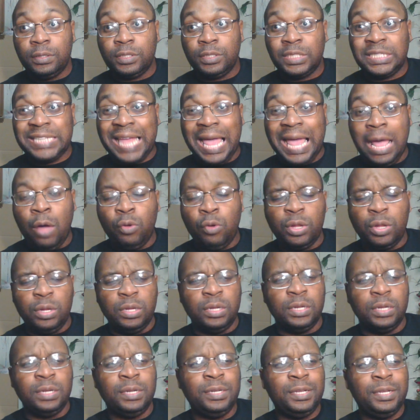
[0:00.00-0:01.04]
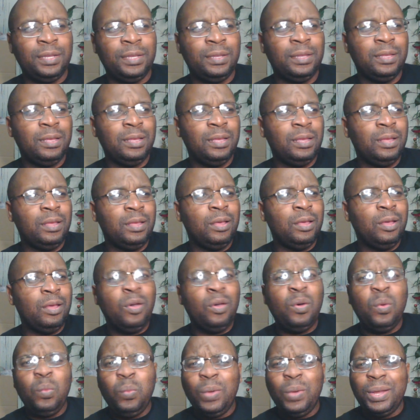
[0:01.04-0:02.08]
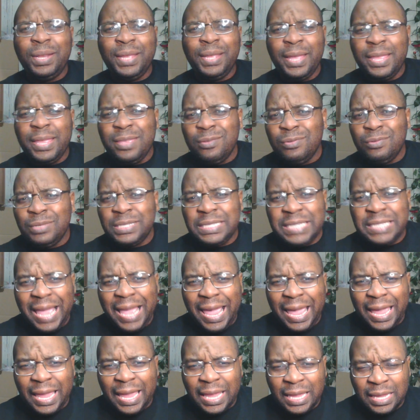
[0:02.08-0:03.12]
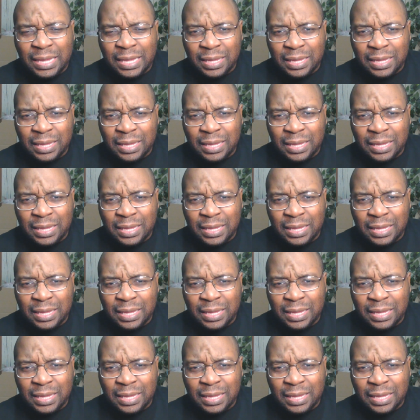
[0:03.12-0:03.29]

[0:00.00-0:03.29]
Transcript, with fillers: childhood, what can you say?